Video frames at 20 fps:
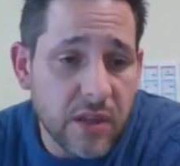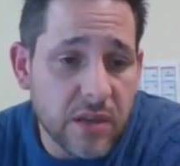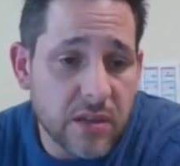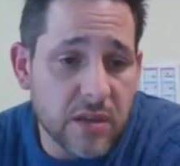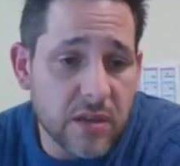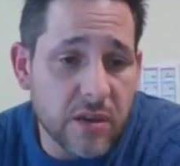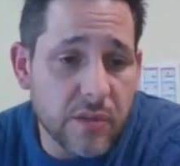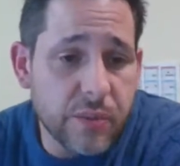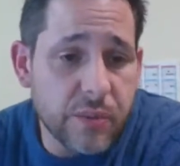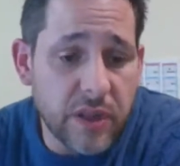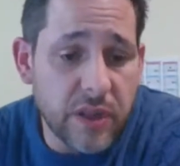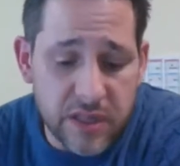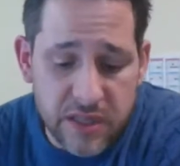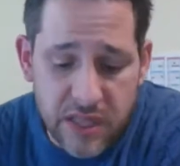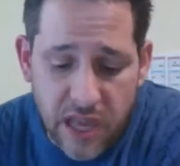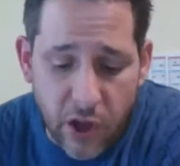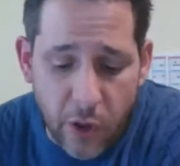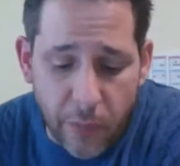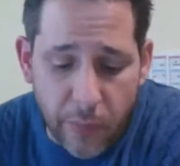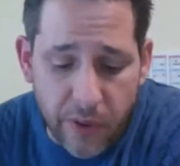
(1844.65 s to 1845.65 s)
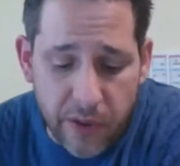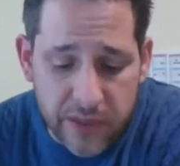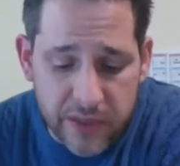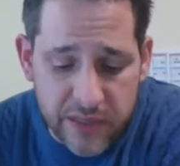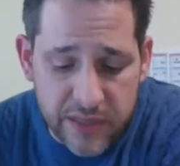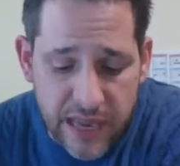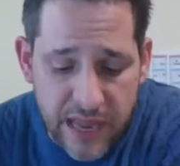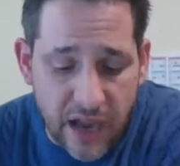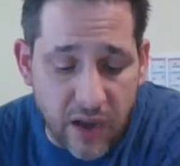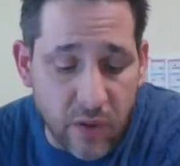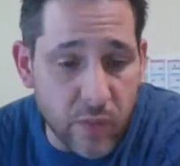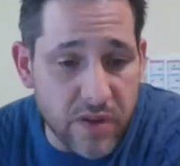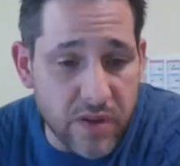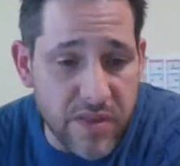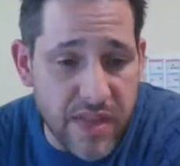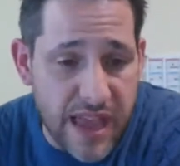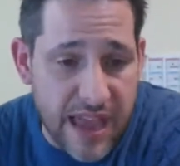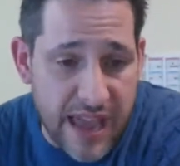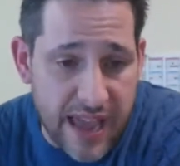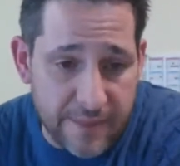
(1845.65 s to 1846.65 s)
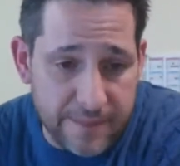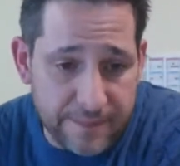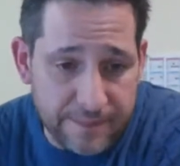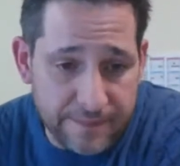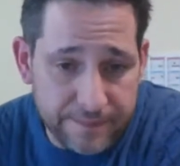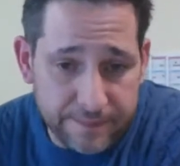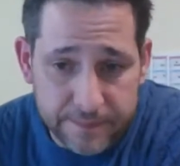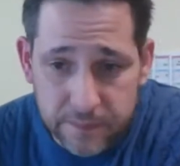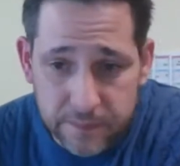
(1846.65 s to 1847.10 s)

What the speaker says: So please help us out with that.